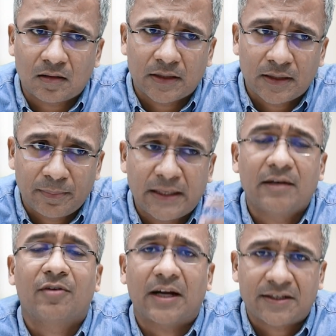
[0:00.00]
in
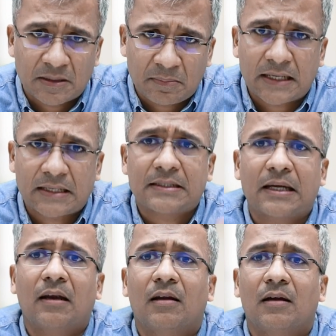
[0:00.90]
making financial plans
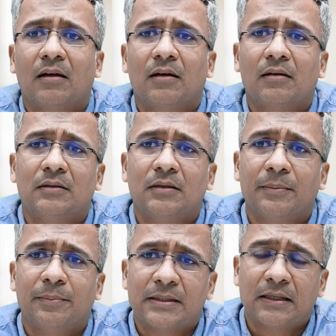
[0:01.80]
and
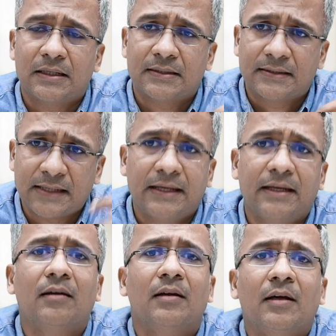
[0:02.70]
basically
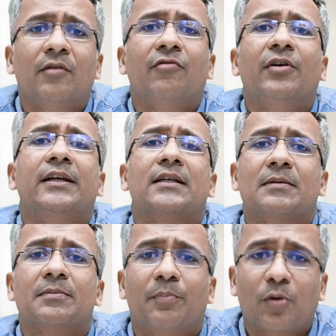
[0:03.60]
selling
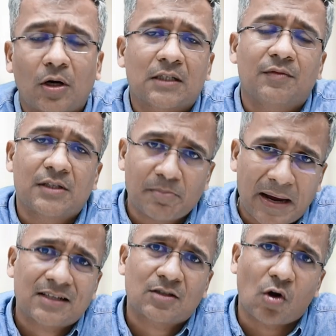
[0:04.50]
various products which
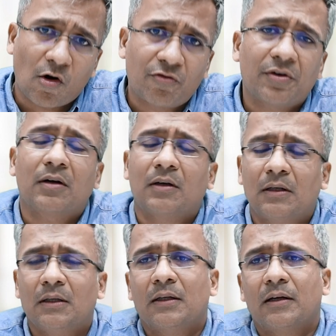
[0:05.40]
banks offer,
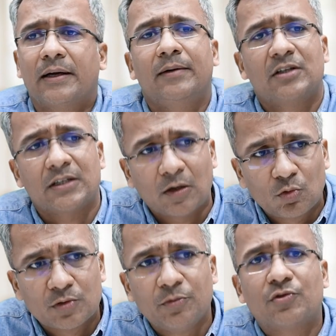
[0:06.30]
right? Which
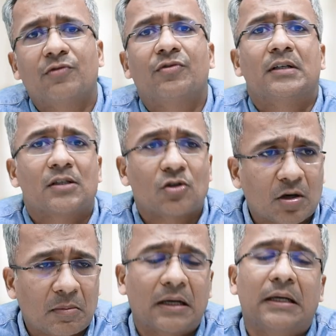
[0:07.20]
includes mutual funds, stock
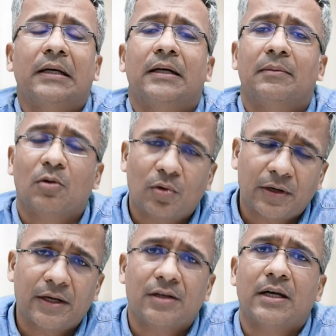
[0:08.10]
market,
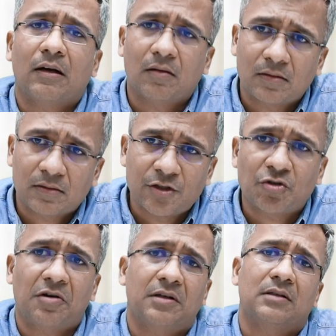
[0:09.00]
brokerage and
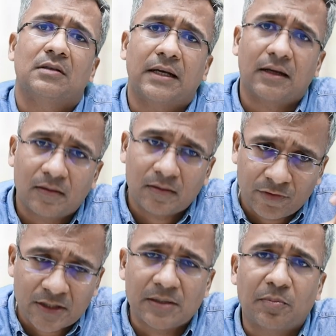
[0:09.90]
insurance and
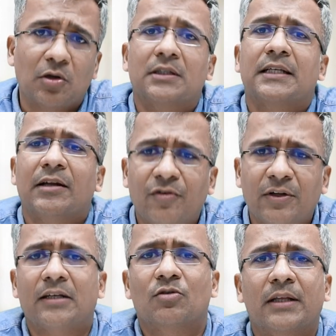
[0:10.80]
fixed deposits and
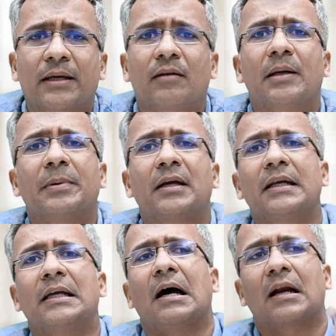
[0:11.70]
everything. So they
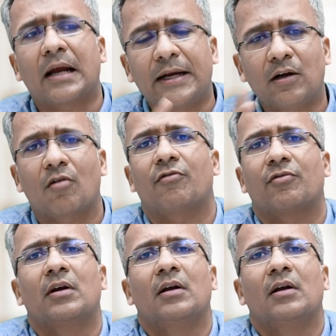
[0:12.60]
typically are kind of